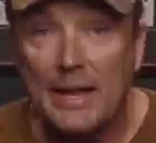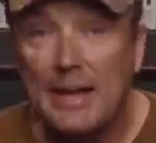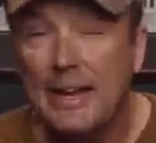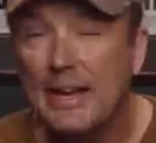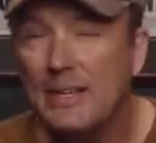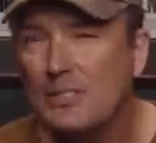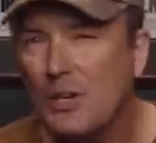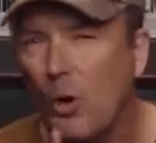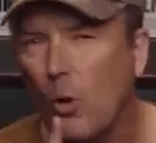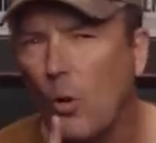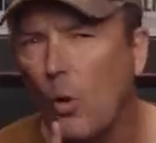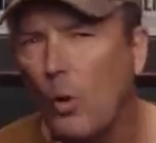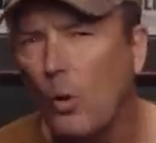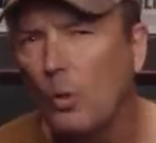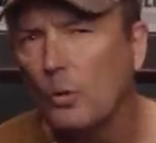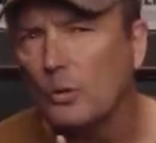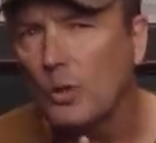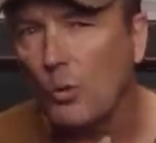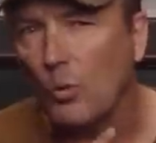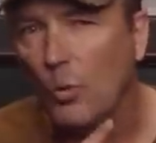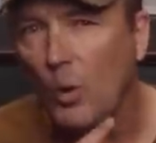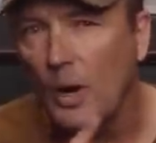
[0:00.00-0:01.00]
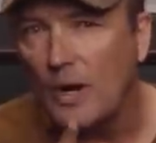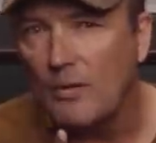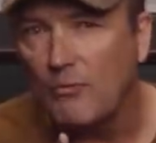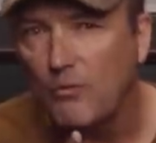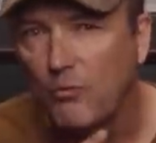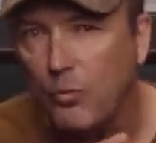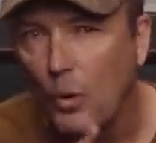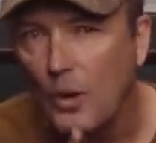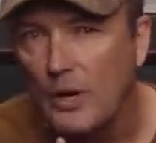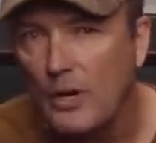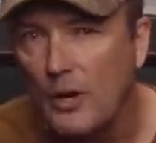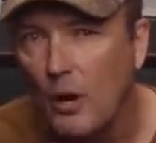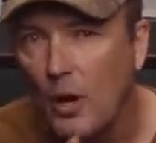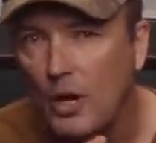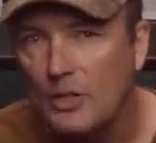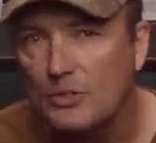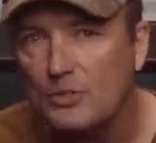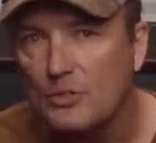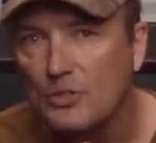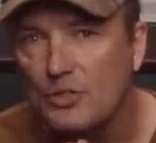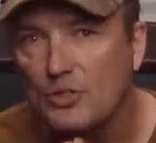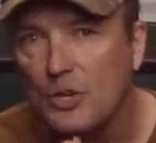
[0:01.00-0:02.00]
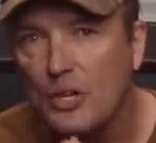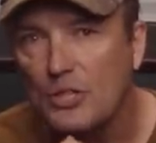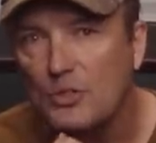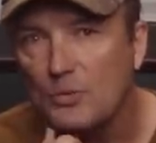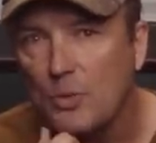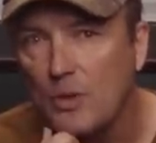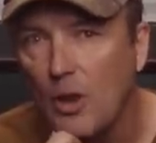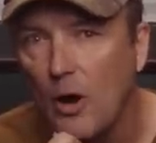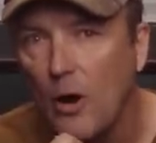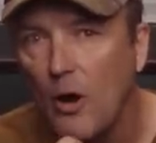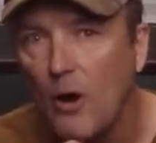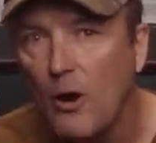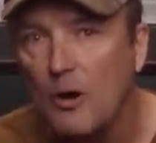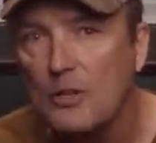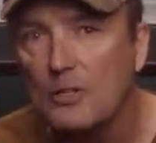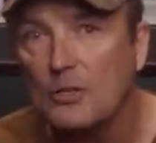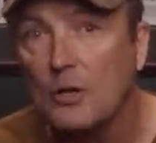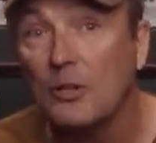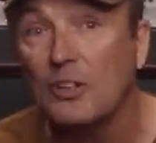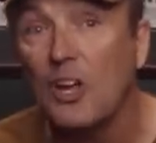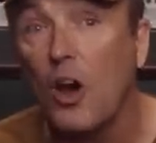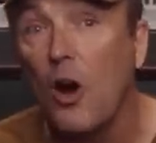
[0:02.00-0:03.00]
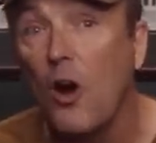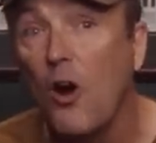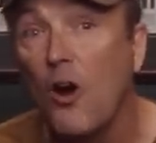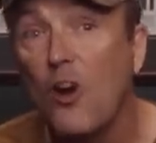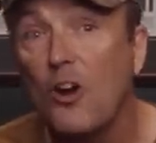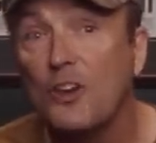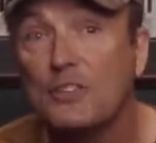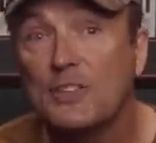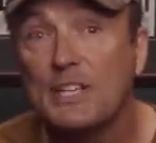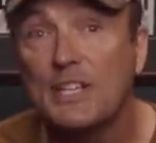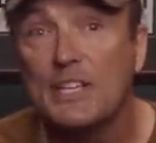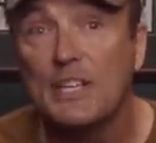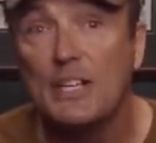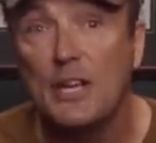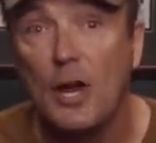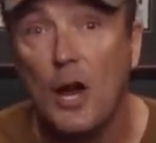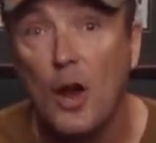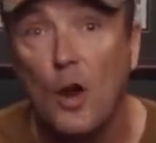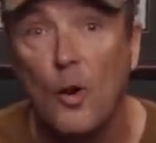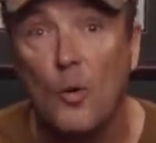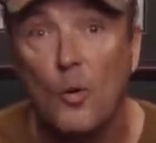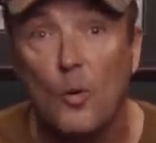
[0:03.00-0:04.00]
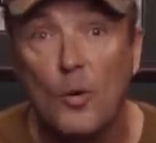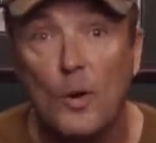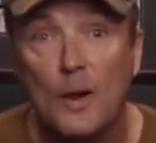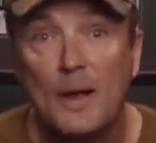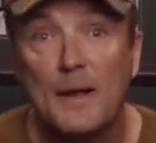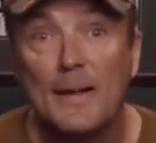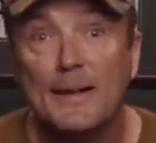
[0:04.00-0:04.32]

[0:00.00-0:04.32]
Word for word: Here's an older one for you, also starts with an R. It's called R T O.